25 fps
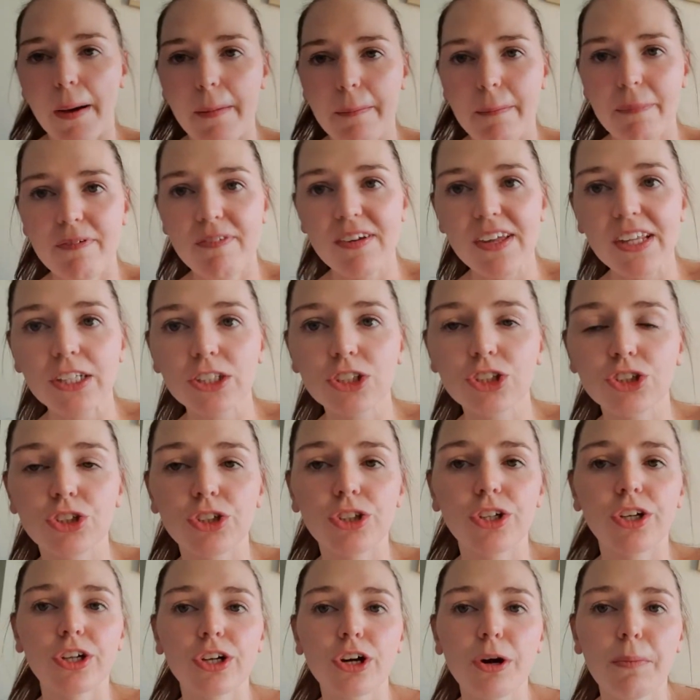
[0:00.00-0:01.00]
fitness
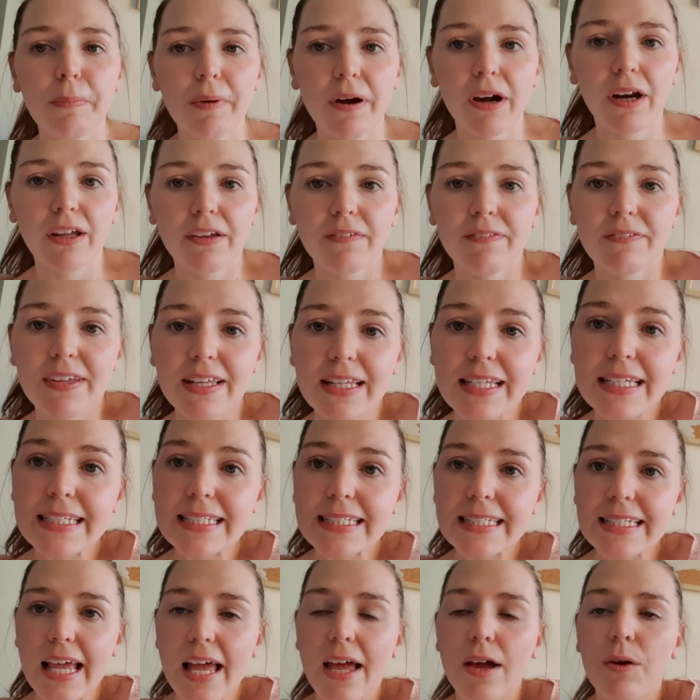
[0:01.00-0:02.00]
studio called Brownie
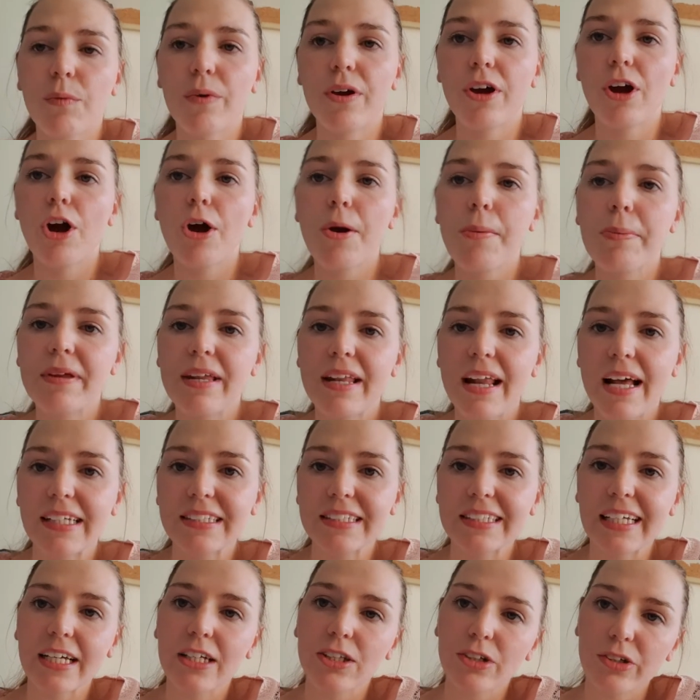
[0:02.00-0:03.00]
Fitness, and we are opening our
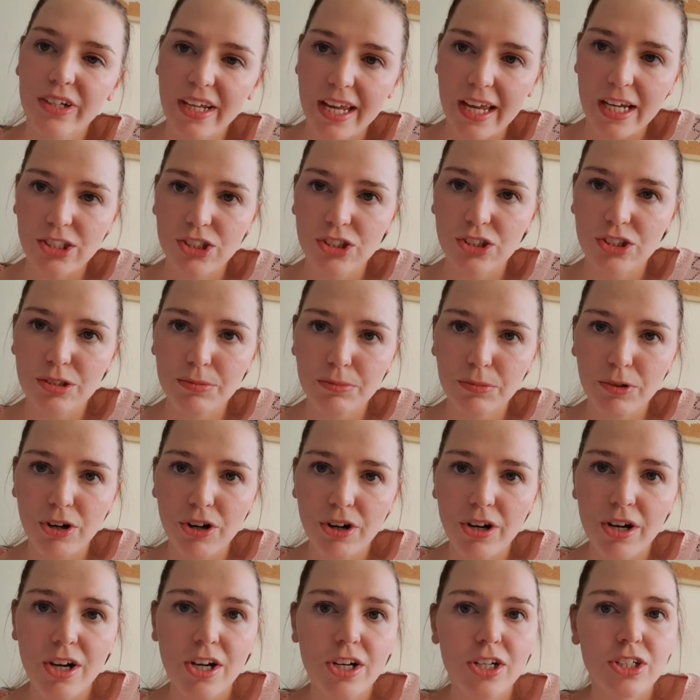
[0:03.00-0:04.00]
second location
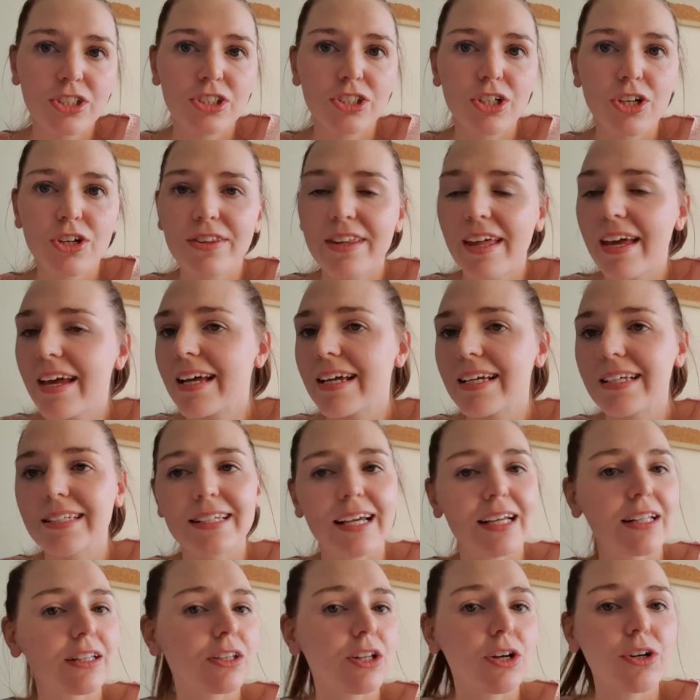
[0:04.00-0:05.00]
tomorrow. So there is
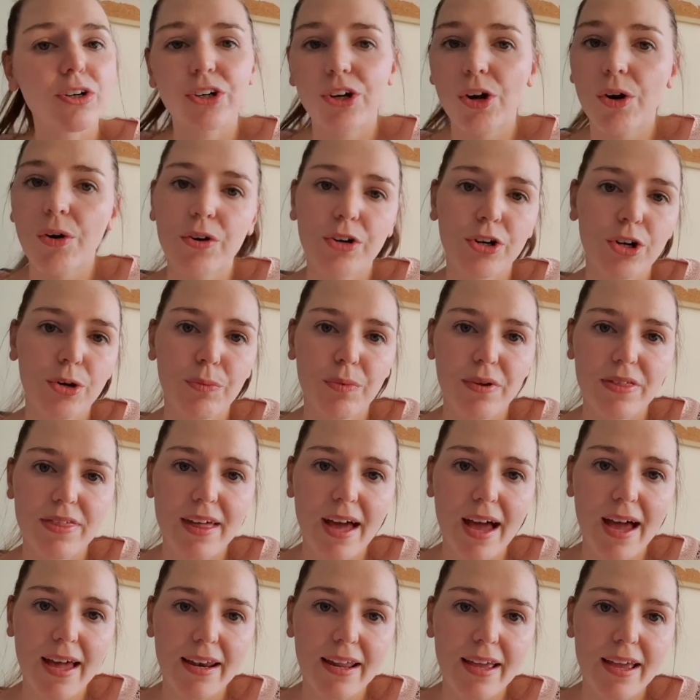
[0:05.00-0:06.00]
a lot going on with
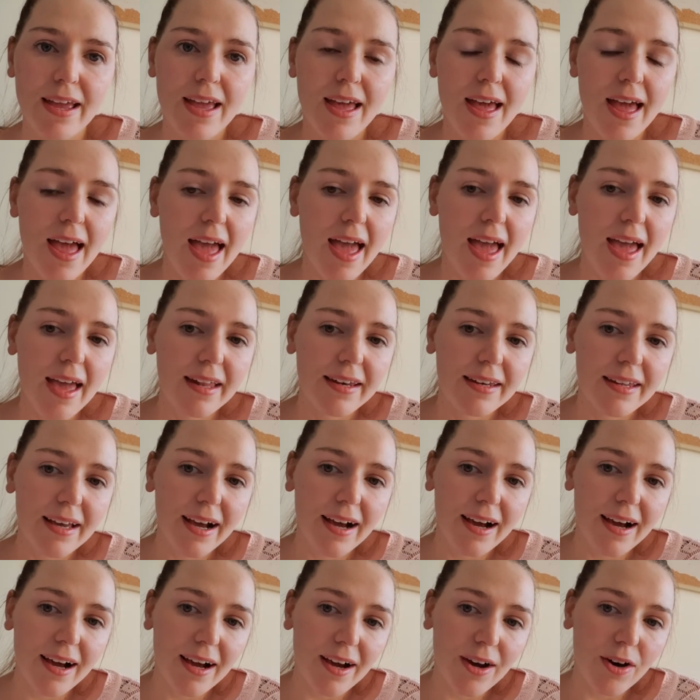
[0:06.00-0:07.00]
that. And
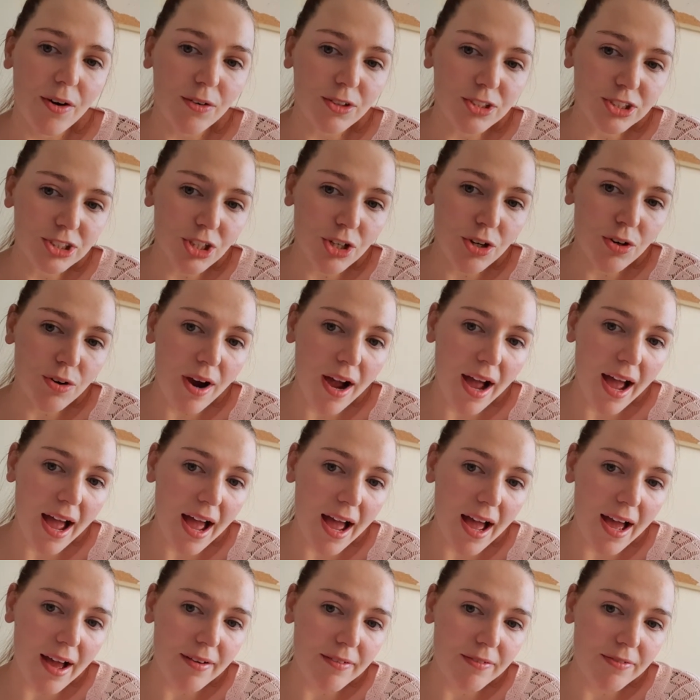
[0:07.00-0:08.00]
also I
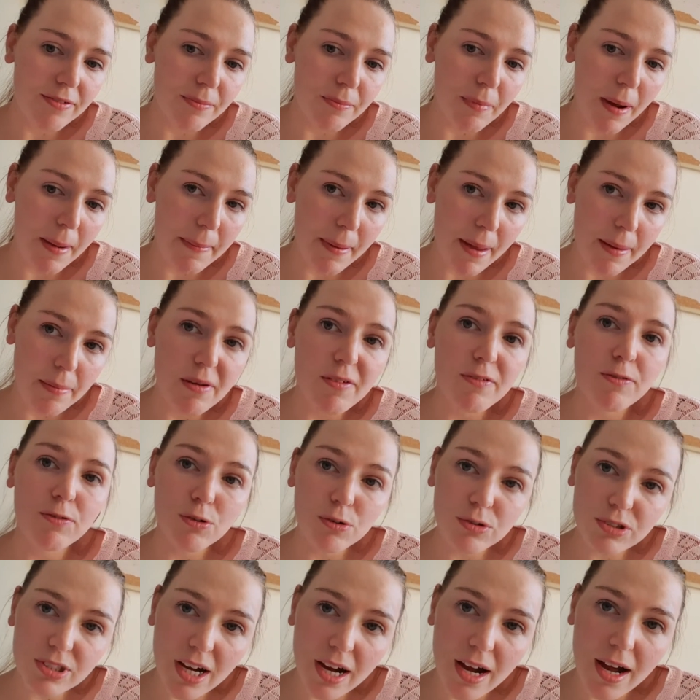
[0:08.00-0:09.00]
have my baby
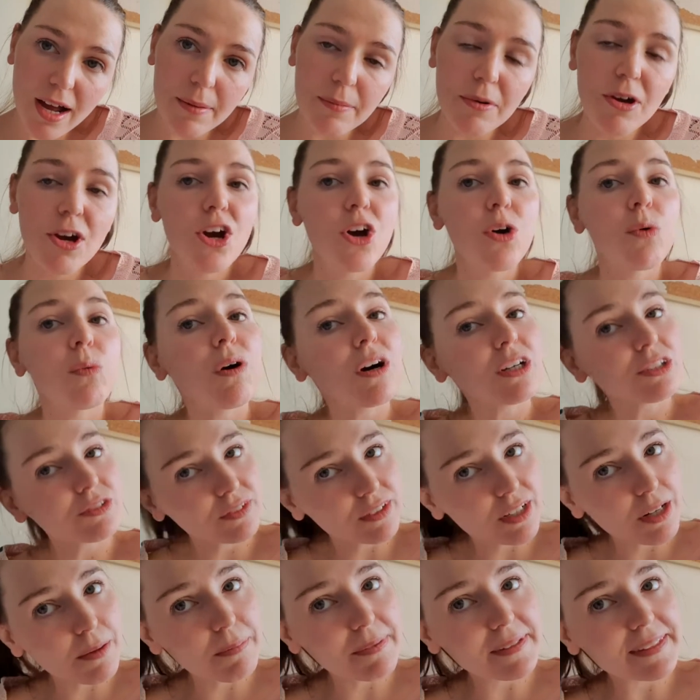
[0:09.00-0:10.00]
full time whilst
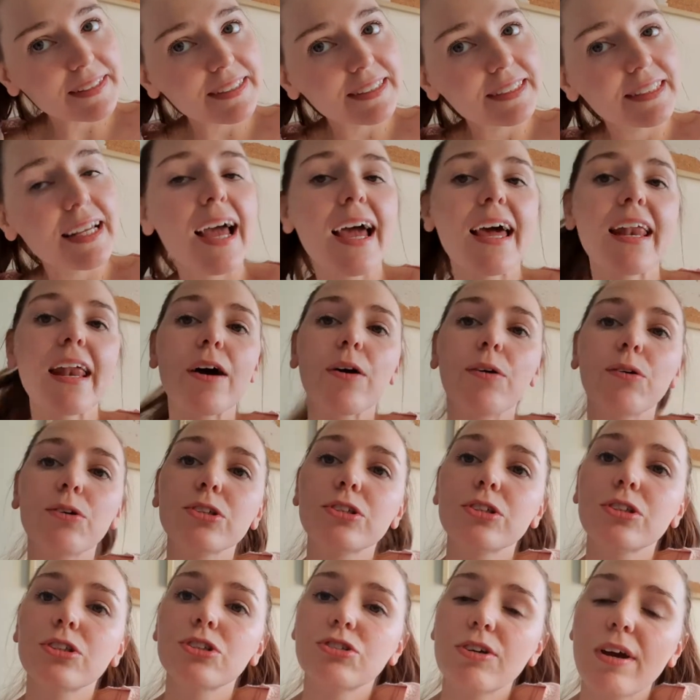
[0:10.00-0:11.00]
running a business, and I
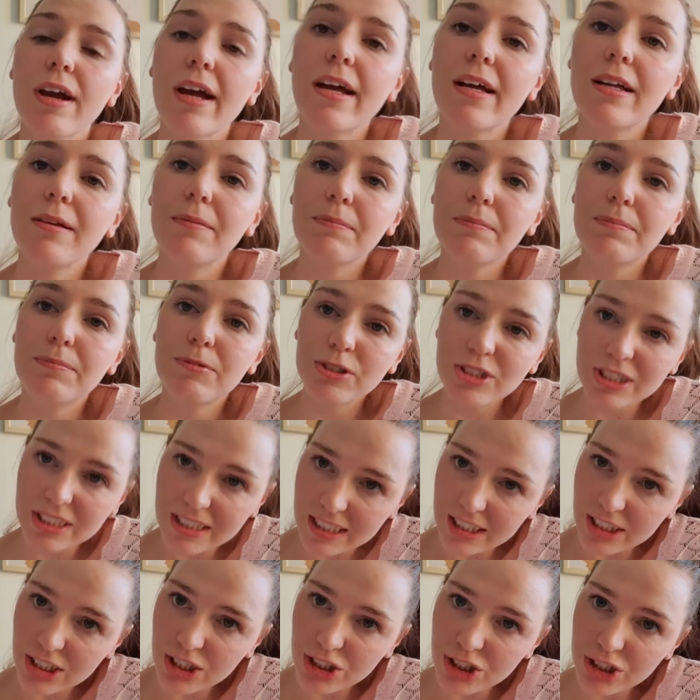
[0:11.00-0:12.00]
also train
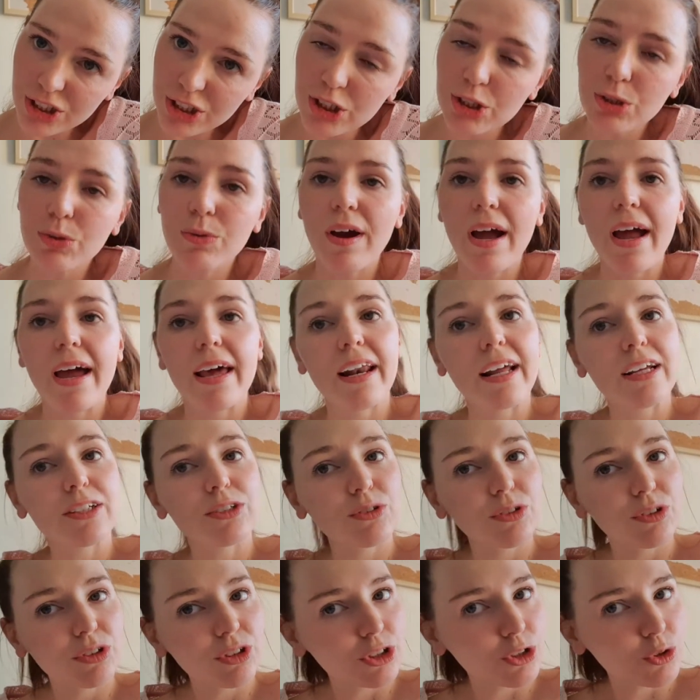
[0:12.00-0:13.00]
Brazilian Jiu-Jitsu and I
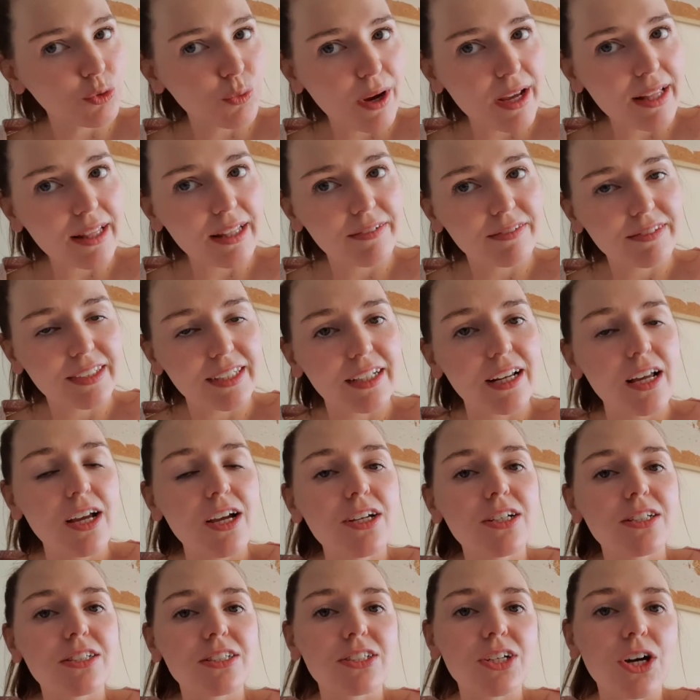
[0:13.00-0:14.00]
do a little weightlifting.
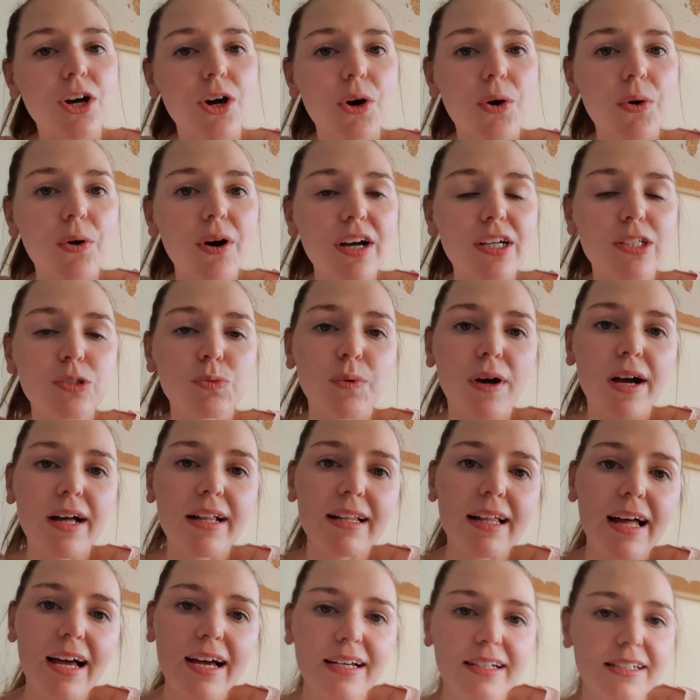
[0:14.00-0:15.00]
So as well
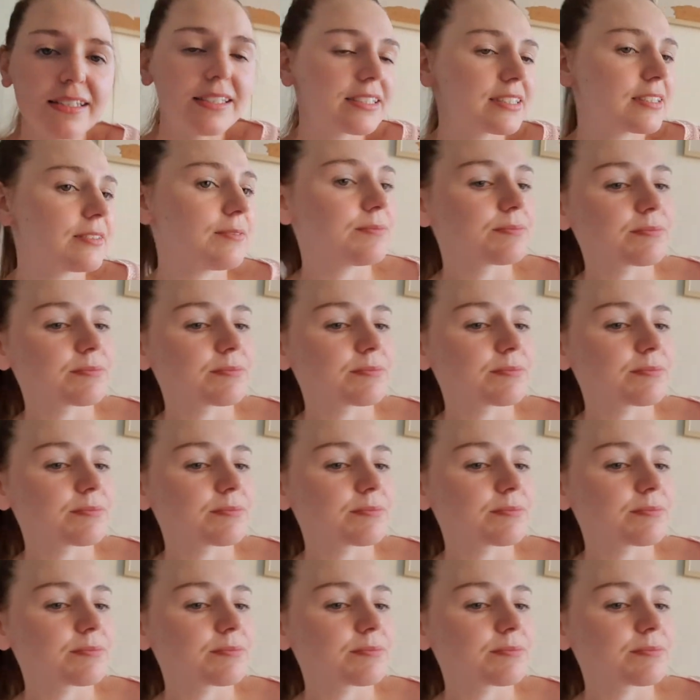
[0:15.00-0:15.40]
as